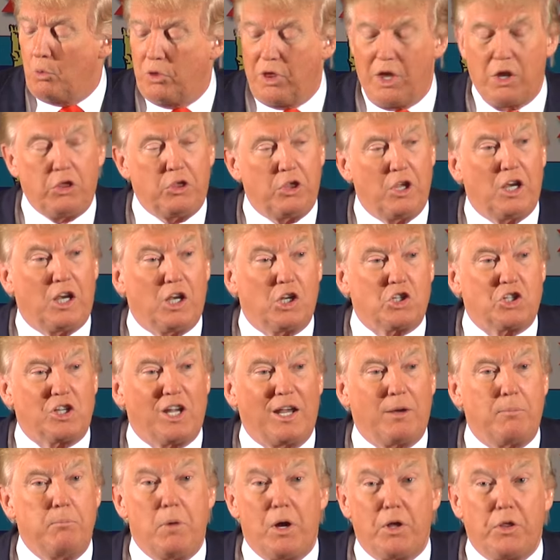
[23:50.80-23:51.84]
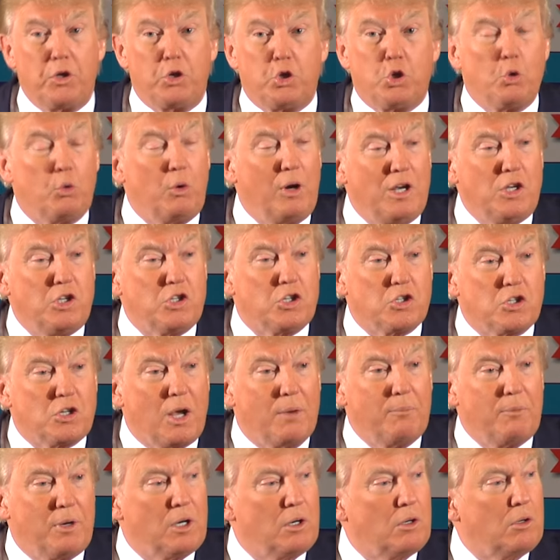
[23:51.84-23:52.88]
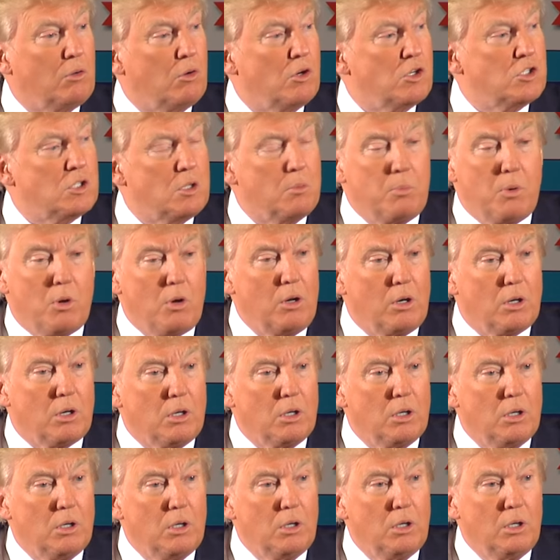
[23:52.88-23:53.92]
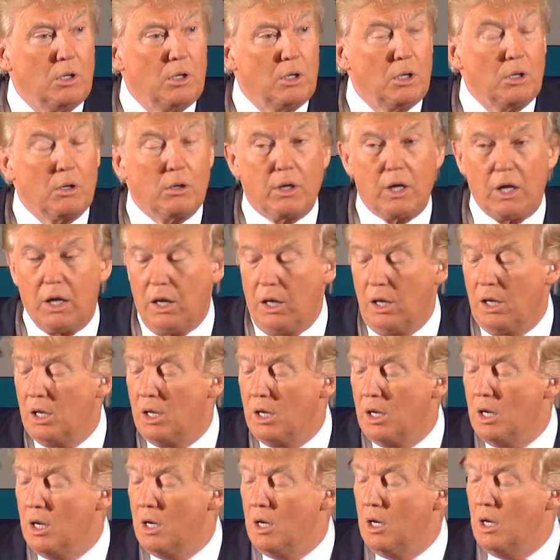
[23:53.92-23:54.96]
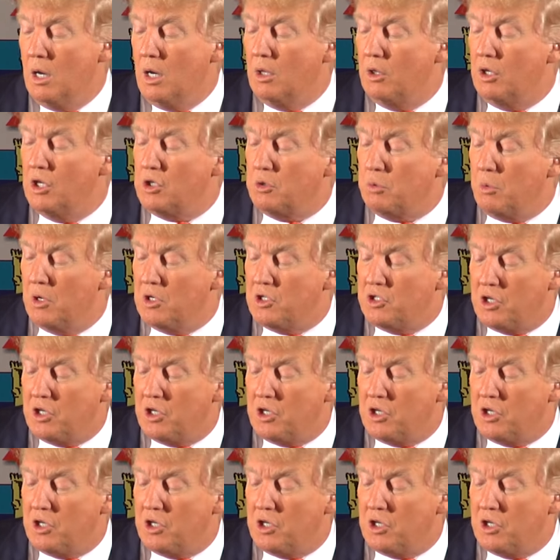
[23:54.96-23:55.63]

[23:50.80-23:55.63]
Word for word: they think it's like Mother Teresa's coming across the border. Okay? This one